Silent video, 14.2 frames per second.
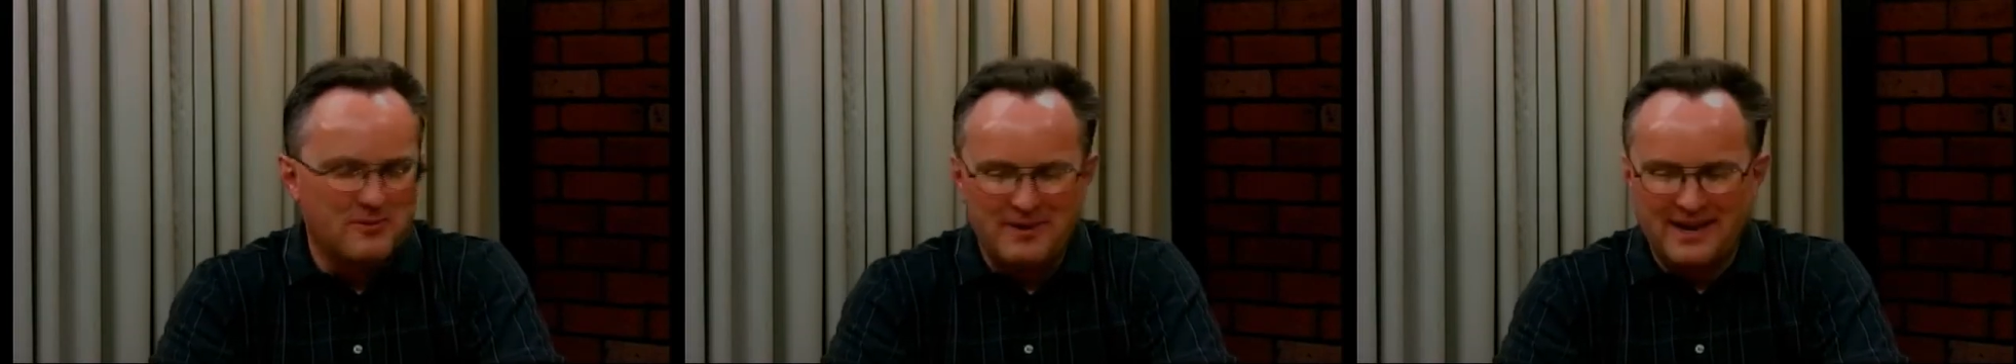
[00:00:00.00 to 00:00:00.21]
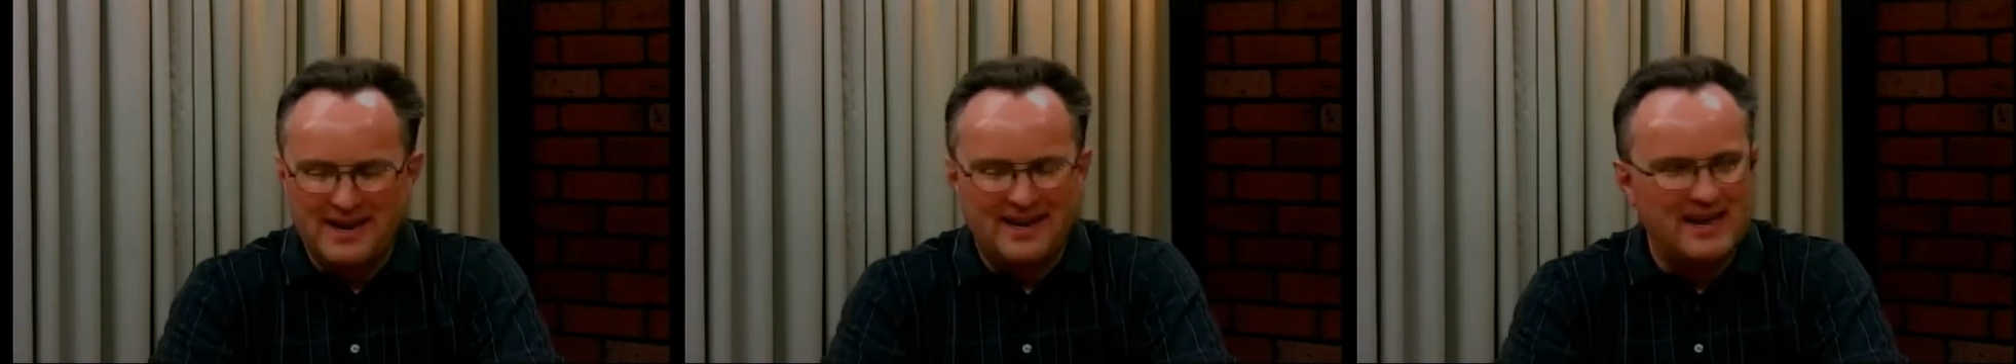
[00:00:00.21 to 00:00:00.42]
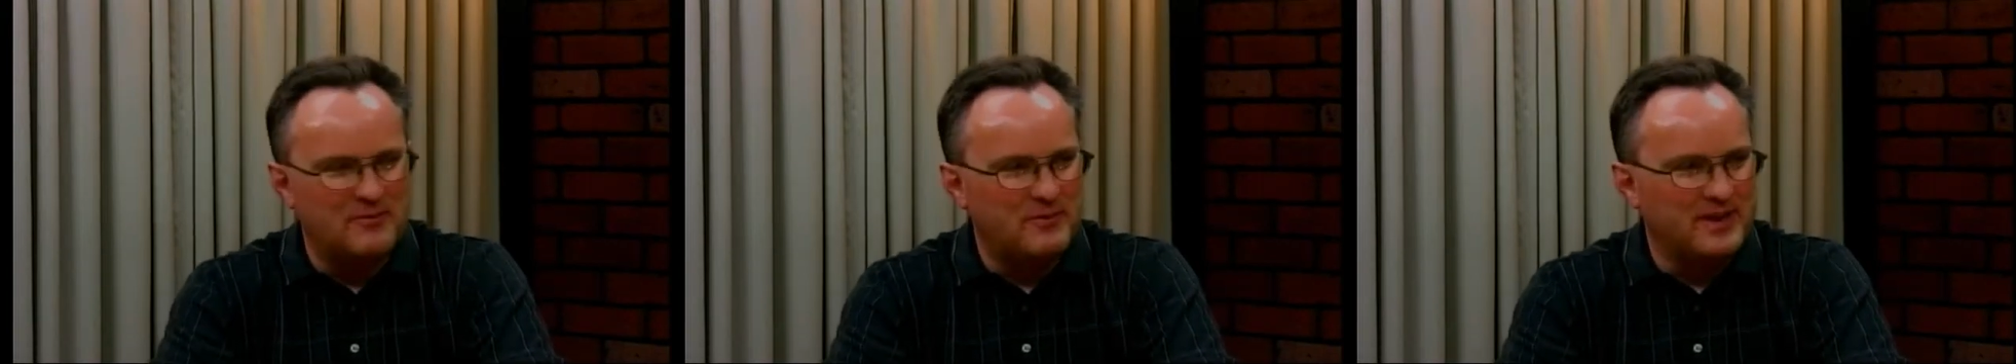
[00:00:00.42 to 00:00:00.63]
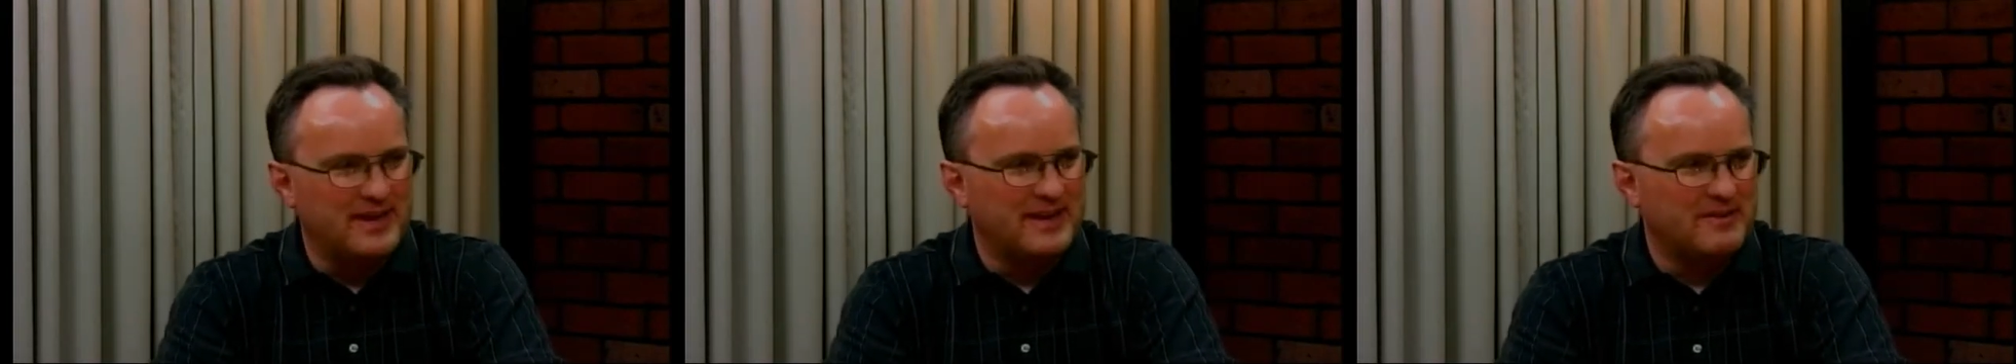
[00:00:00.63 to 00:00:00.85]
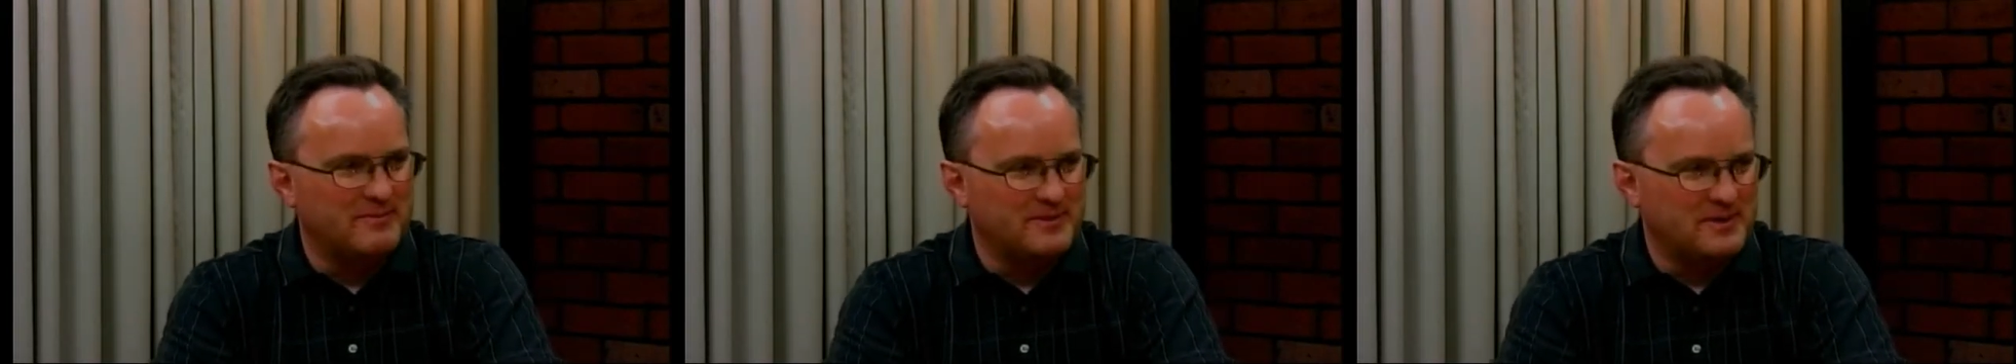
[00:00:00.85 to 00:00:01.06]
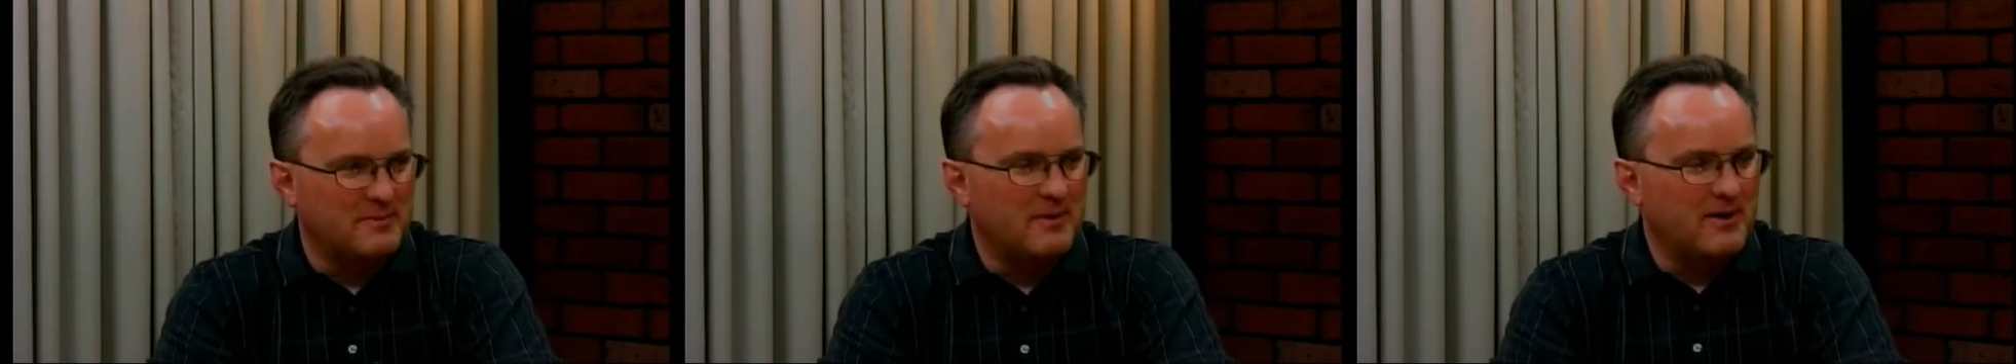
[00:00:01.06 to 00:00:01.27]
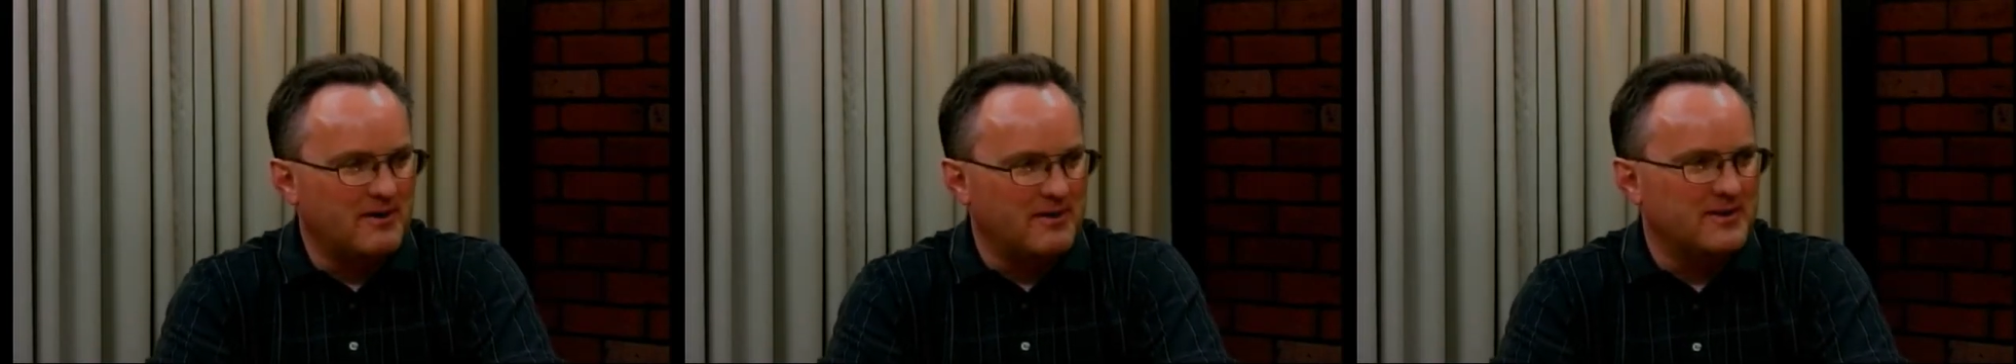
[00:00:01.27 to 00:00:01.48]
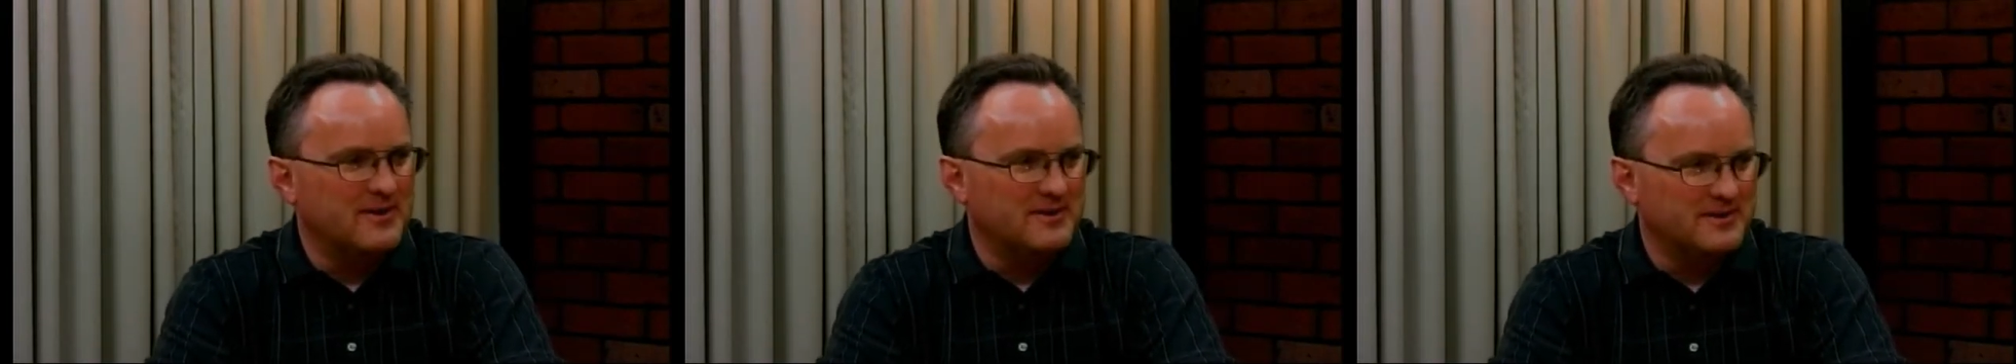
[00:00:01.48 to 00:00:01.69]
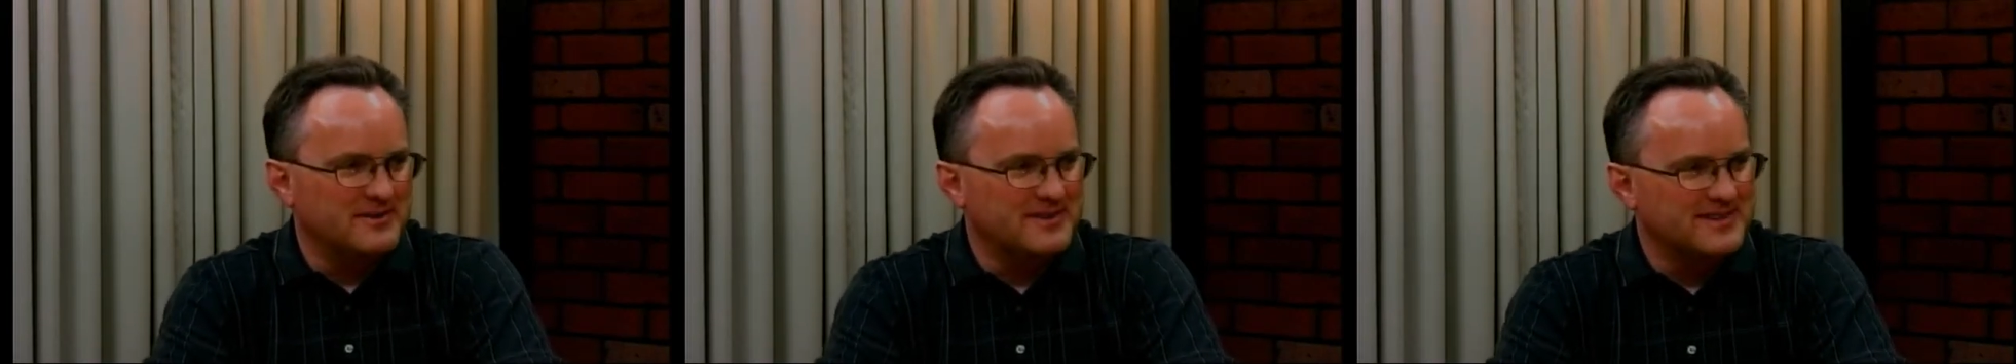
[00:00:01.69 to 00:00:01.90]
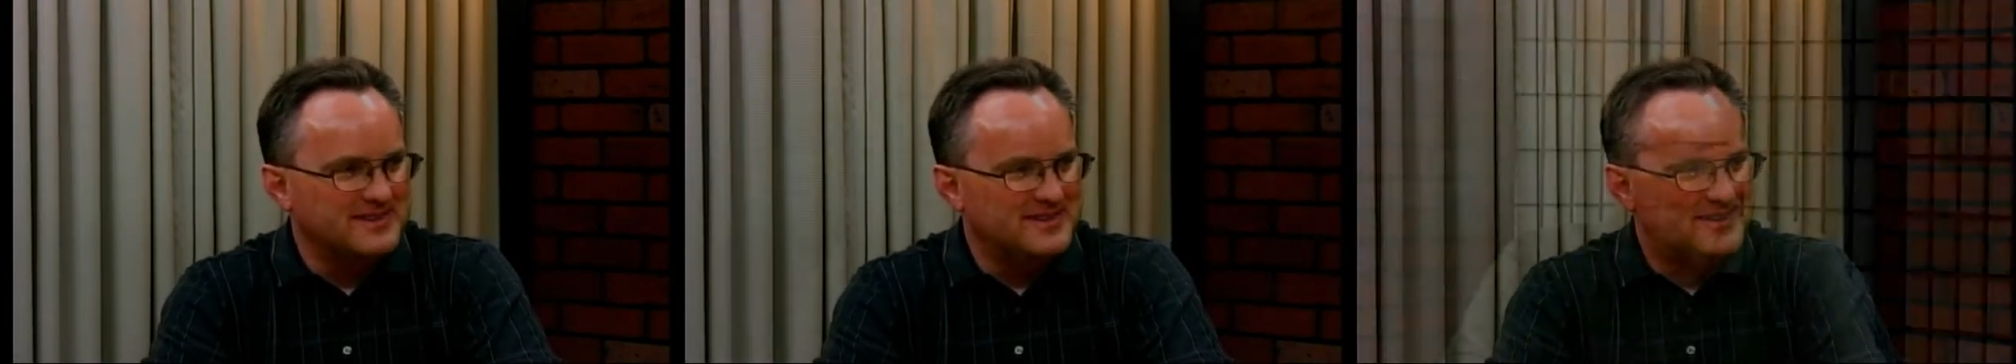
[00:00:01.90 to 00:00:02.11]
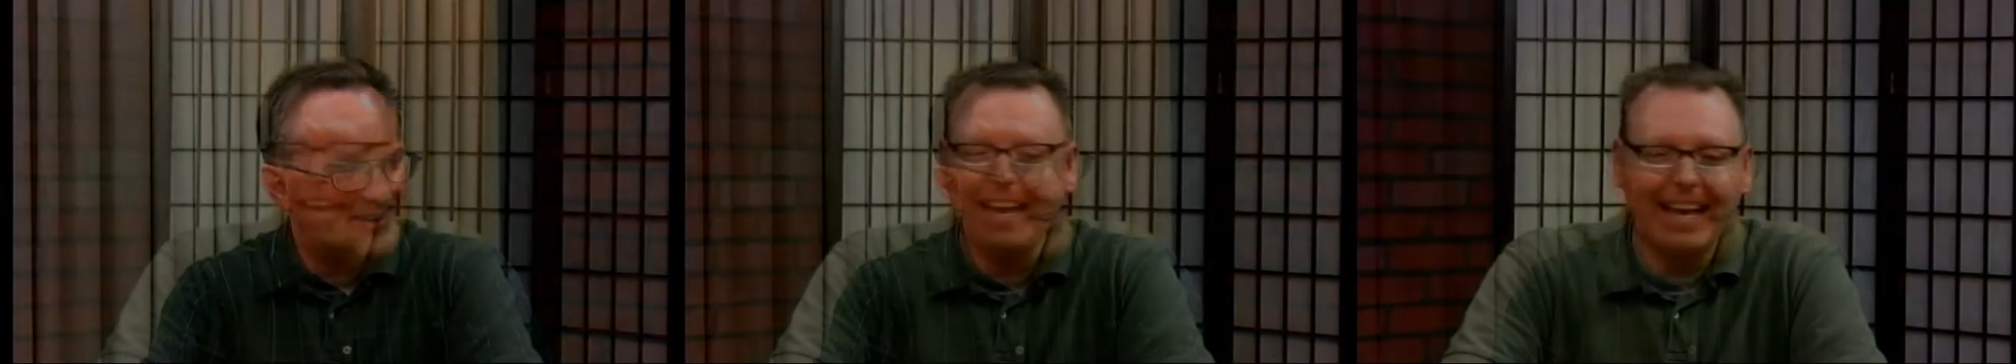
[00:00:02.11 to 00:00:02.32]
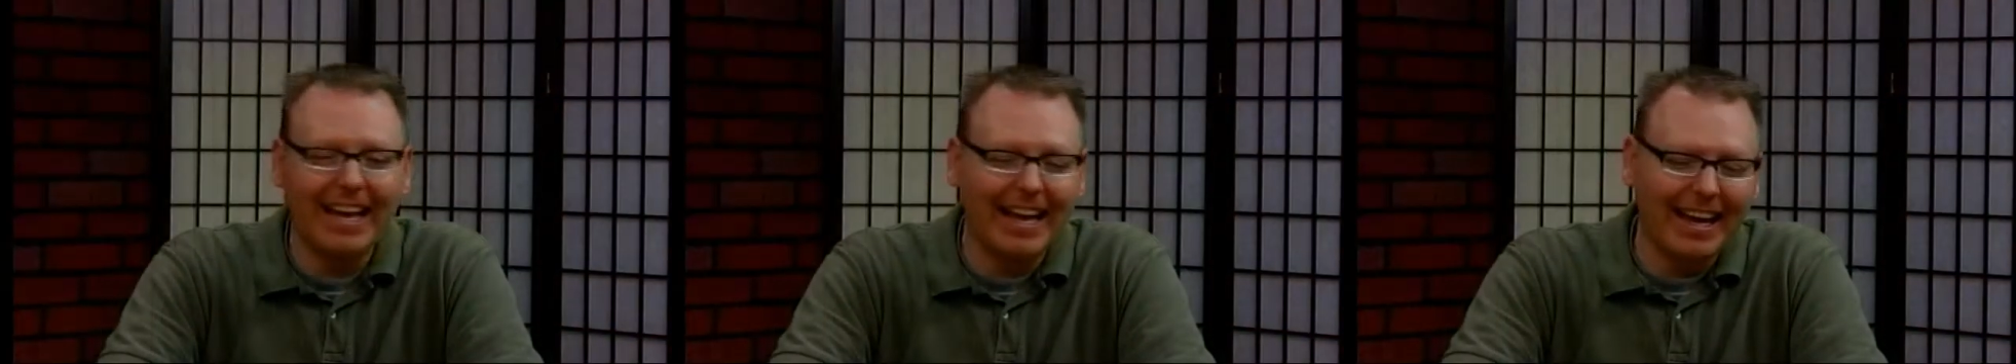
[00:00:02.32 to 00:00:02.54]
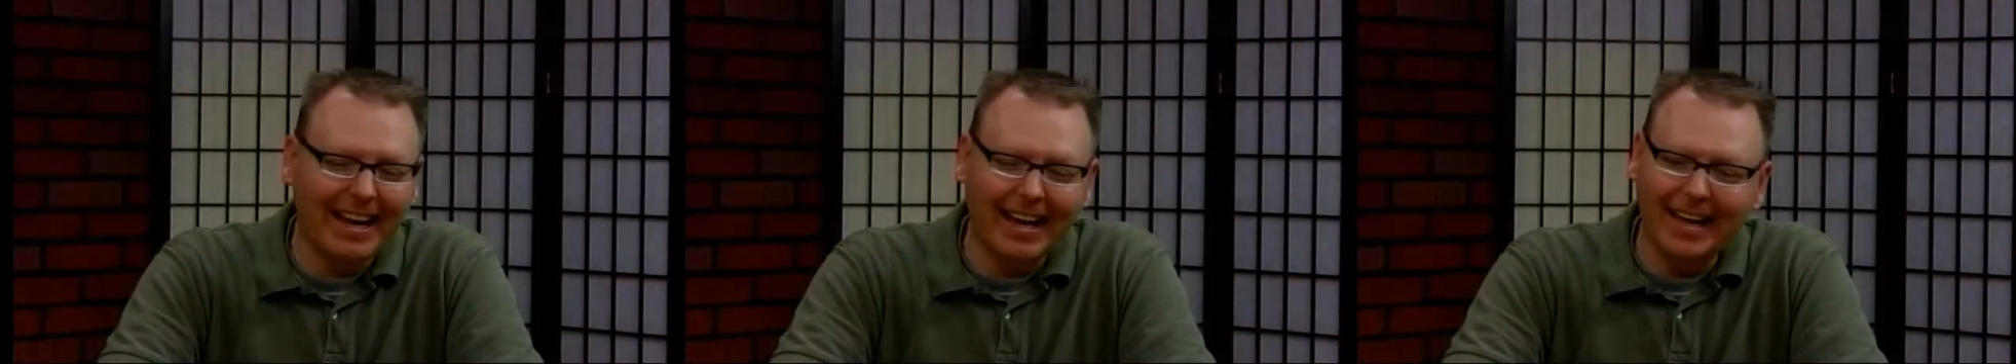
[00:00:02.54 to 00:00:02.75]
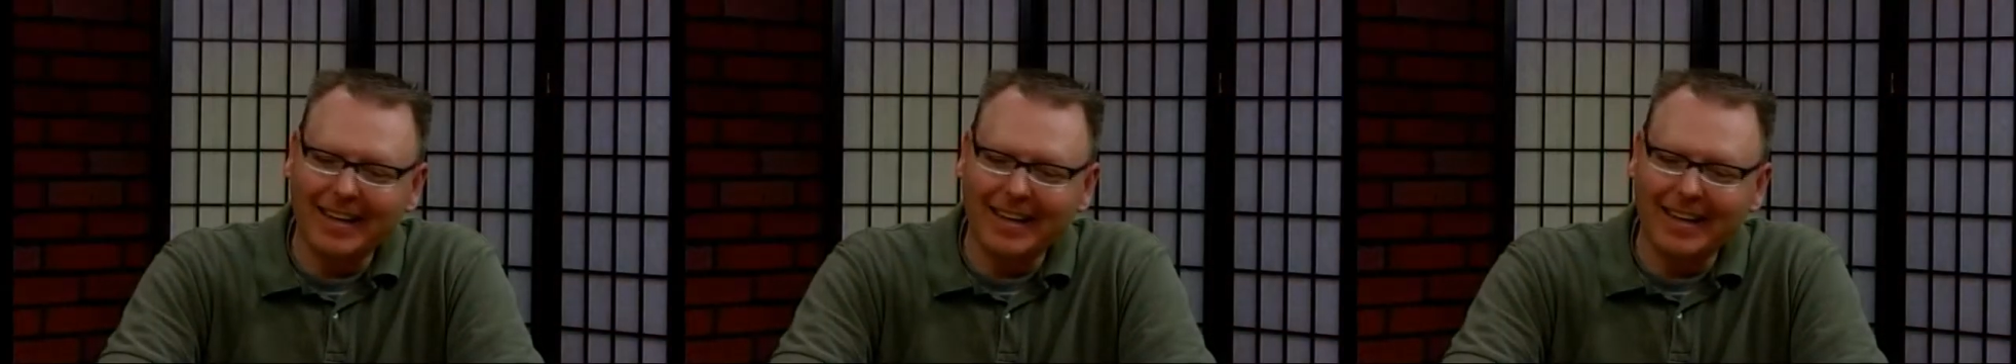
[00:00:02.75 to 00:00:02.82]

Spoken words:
We'll be glad if we get it tomorrow. It's Thursday.